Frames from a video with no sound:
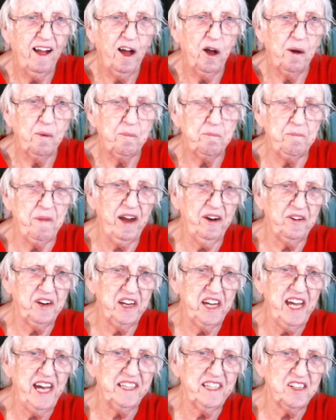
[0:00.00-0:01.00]

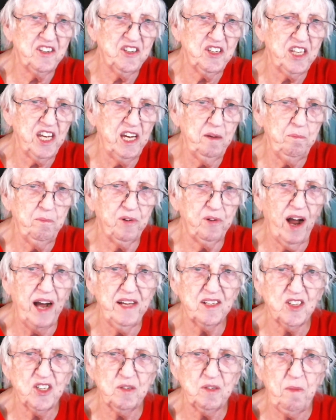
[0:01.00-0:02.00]
Mary had the same
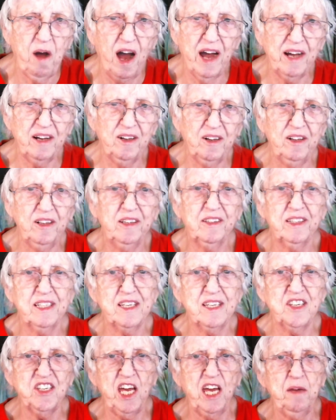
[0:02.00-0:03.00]
bright smile, the
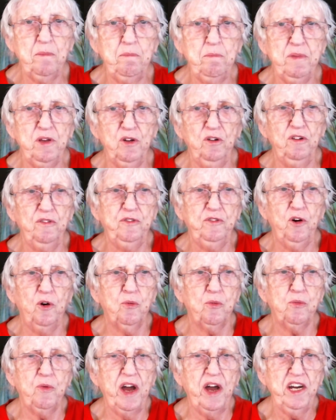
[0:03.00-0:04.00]
same
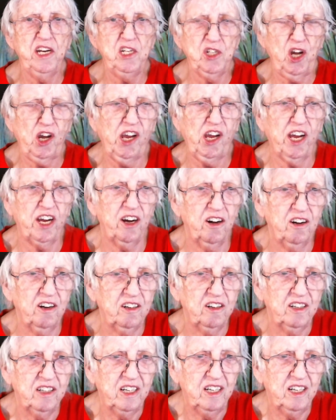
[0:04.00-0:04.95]
beautiful reddish hair,